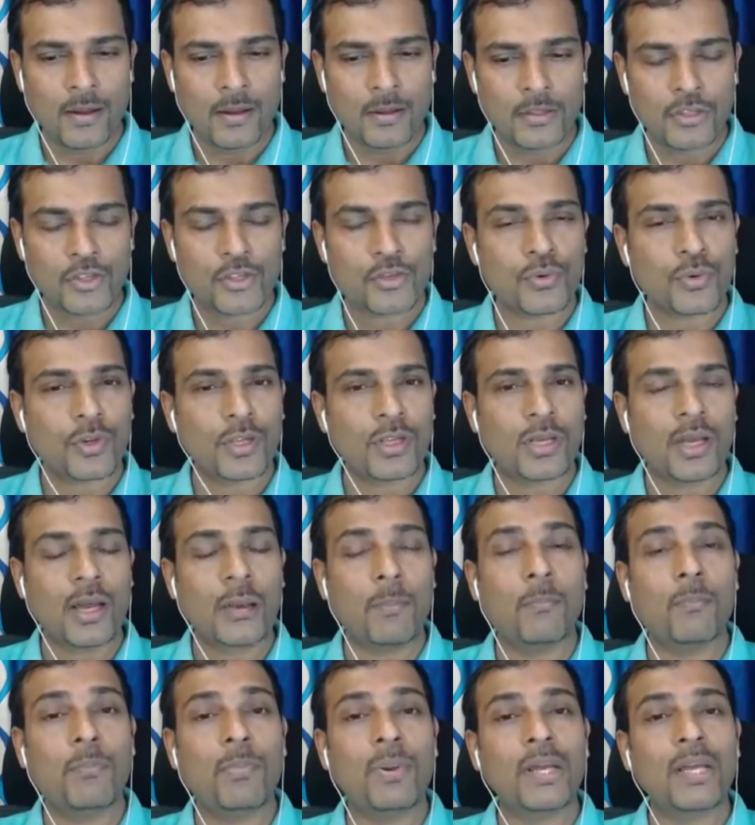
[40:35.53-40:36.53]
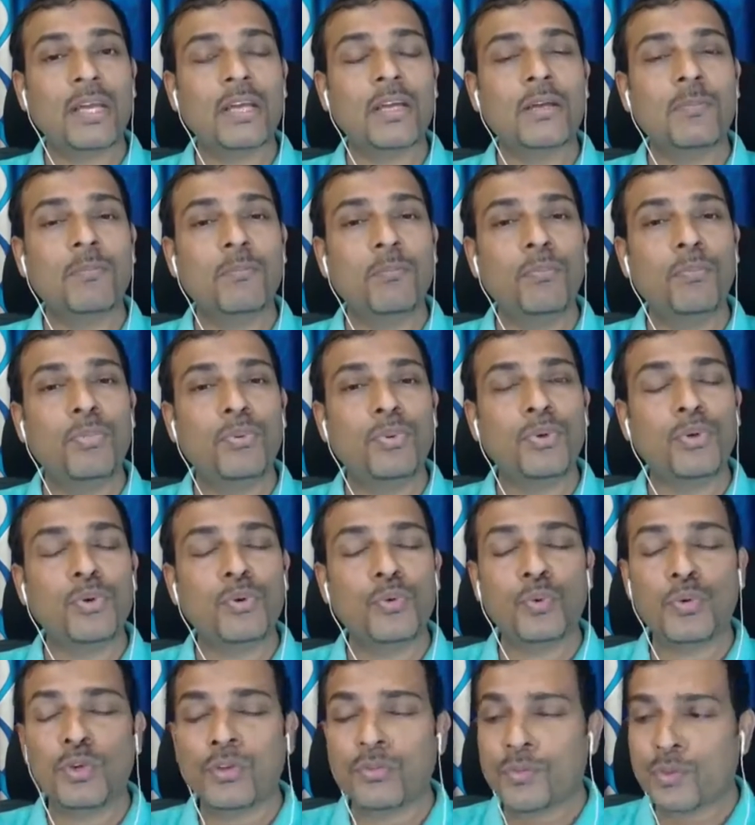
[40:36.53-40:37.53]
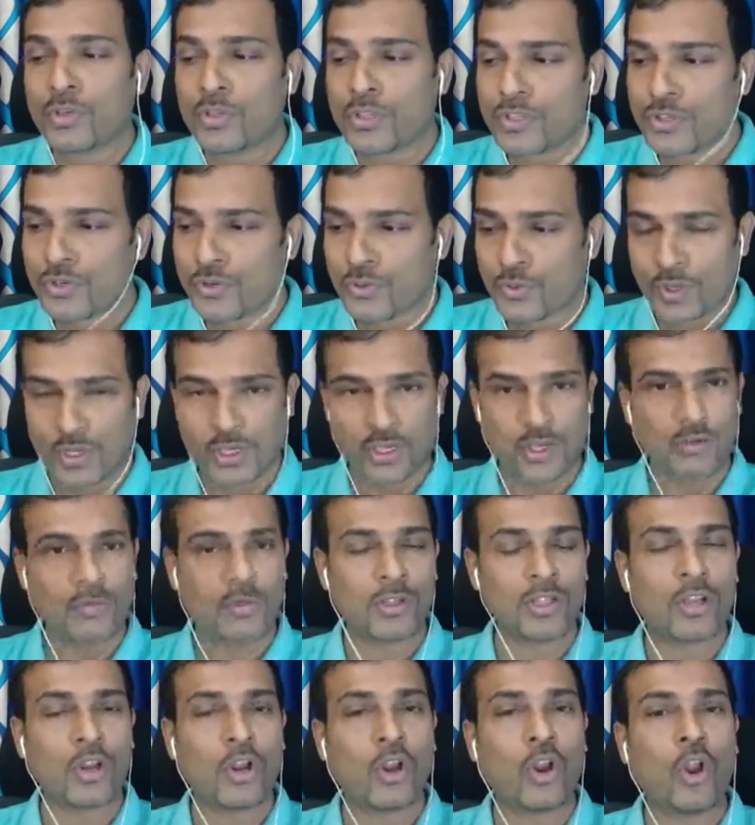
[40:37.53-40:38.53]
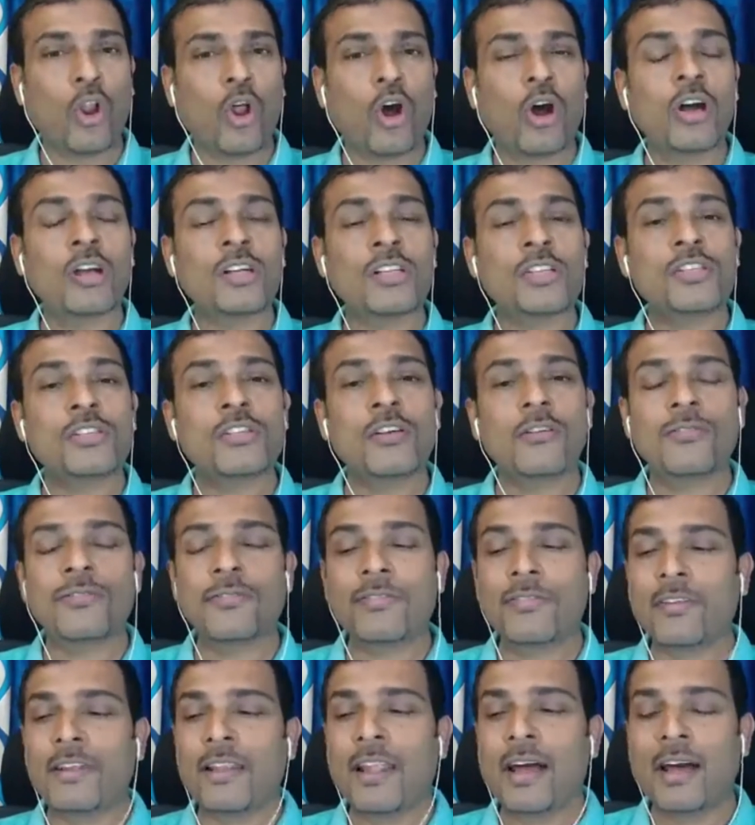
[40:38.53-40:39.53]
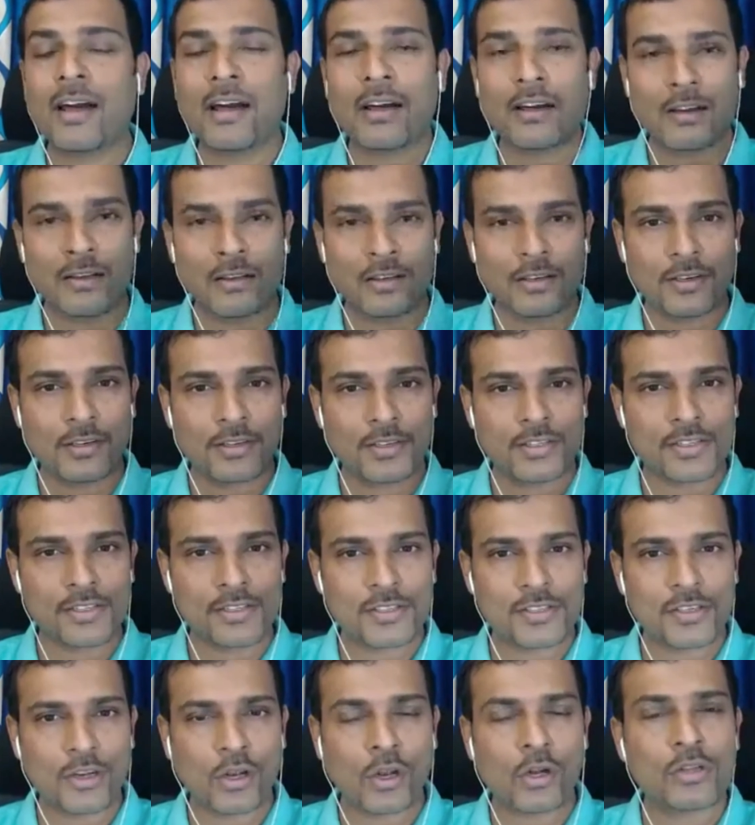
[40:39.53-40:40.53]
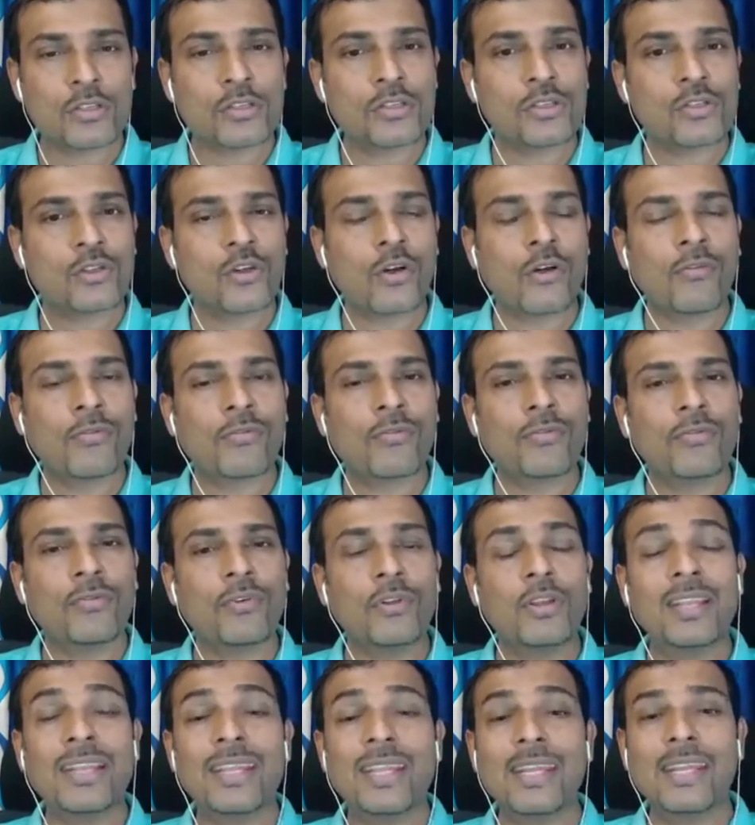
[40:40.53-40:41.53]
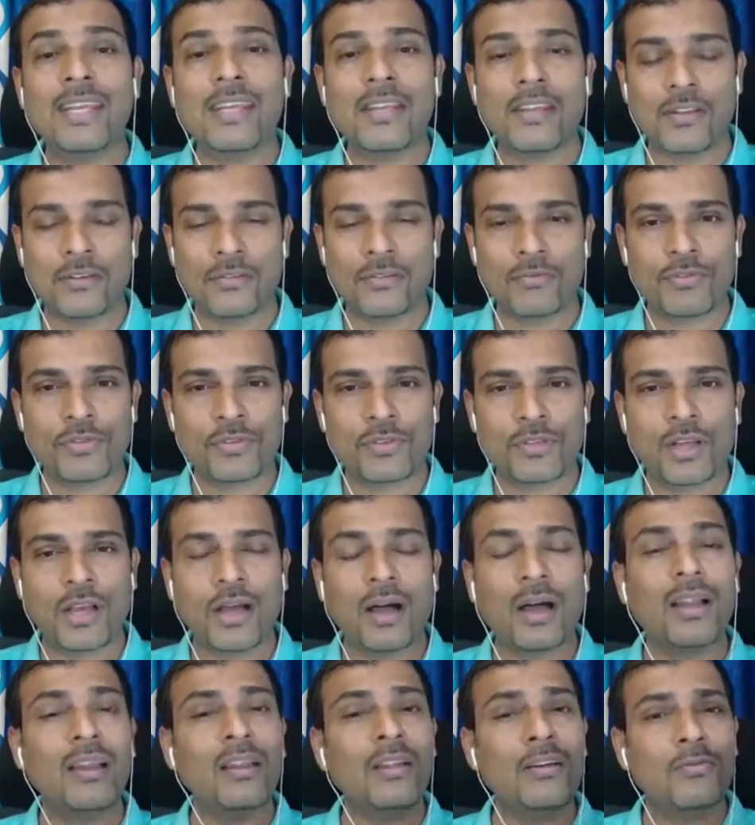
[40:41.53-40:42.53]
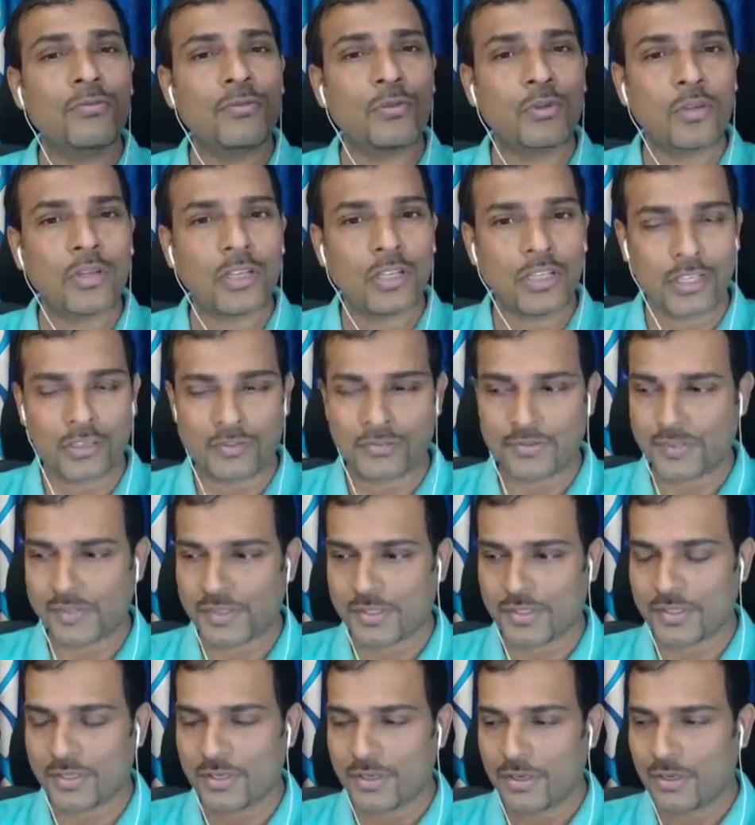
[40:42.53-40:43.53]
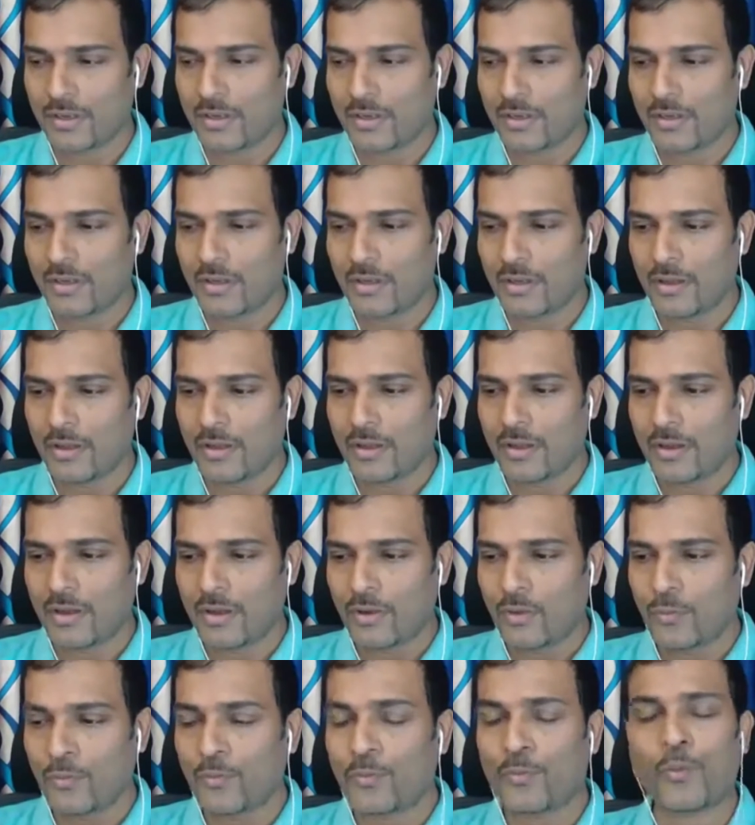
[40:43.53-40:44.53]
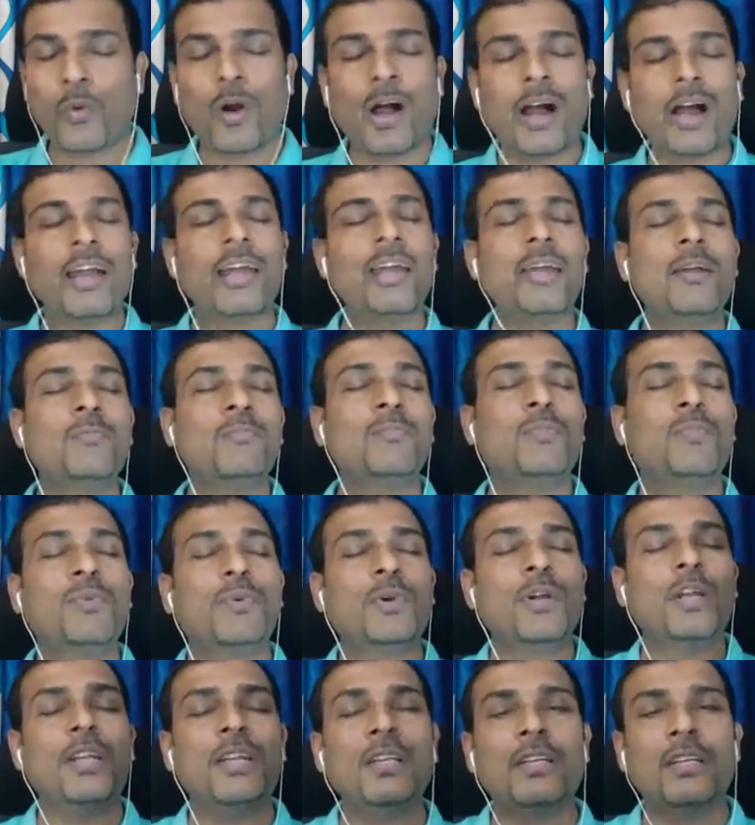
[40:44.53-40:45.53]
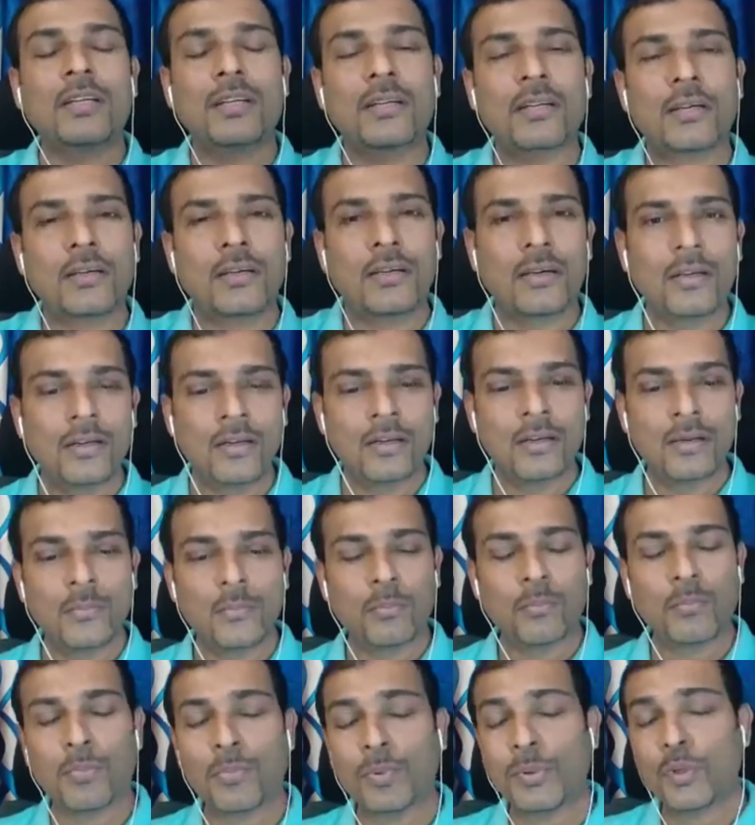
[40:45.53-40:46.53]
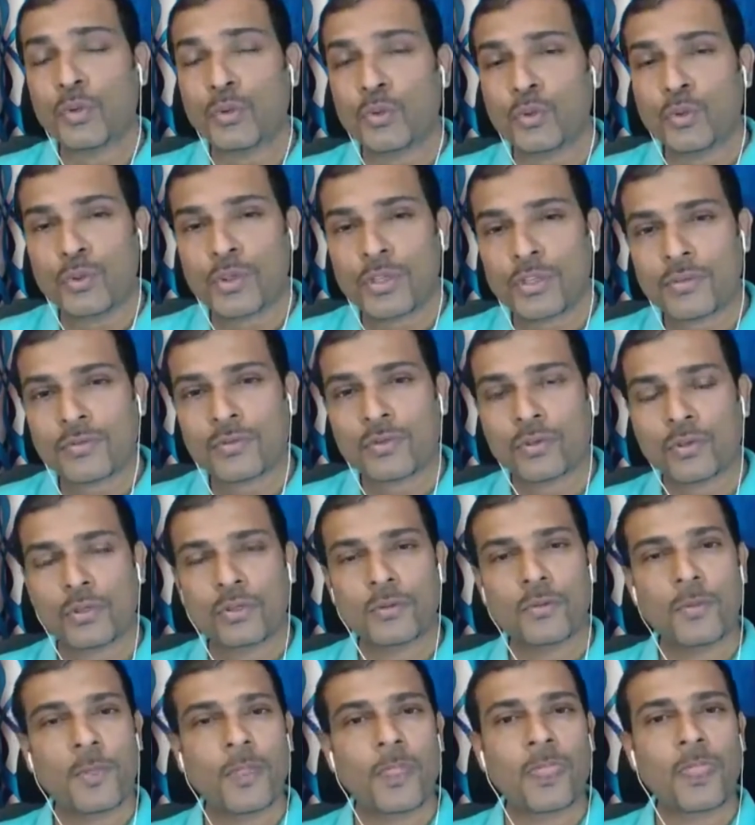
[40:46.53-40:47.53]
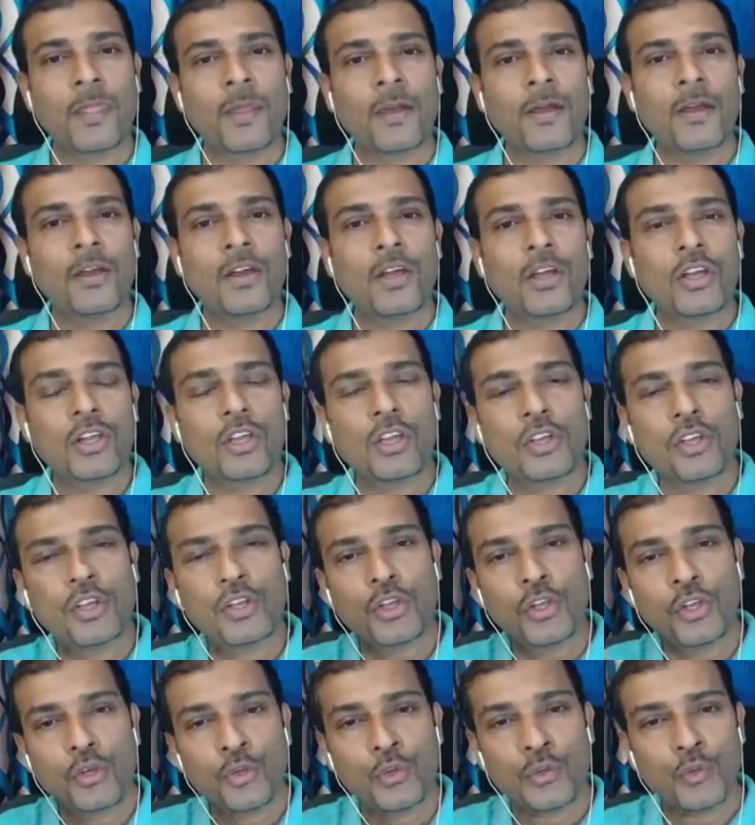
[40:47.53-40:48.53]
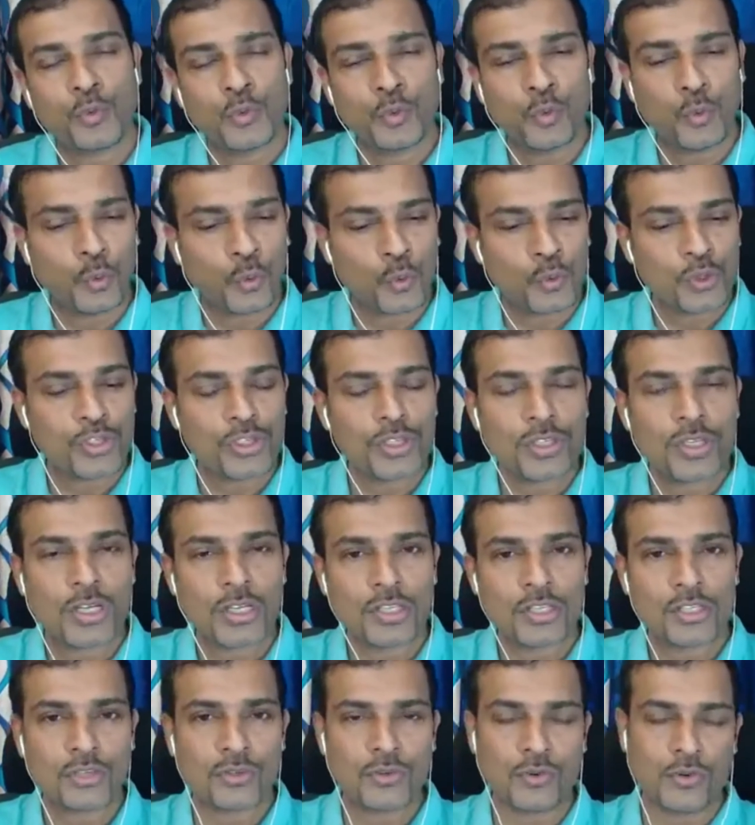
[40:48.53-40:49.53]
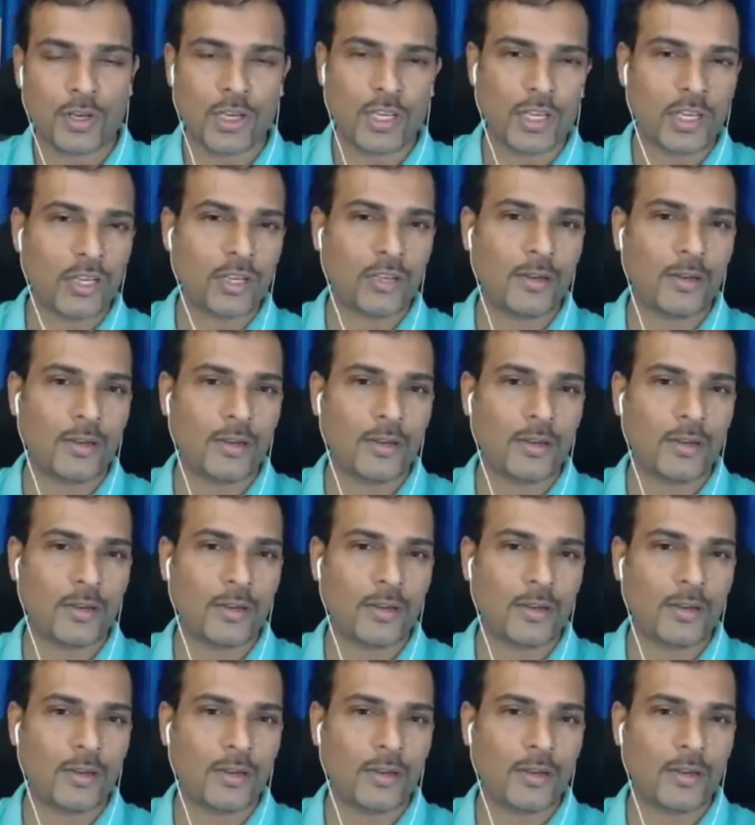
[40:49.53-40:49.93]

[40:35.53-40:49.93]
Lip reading: tree, a big, beautiful tree with lots of flowers, lots of leaves, colorful leaves, vibrant, beautiful, huge tree.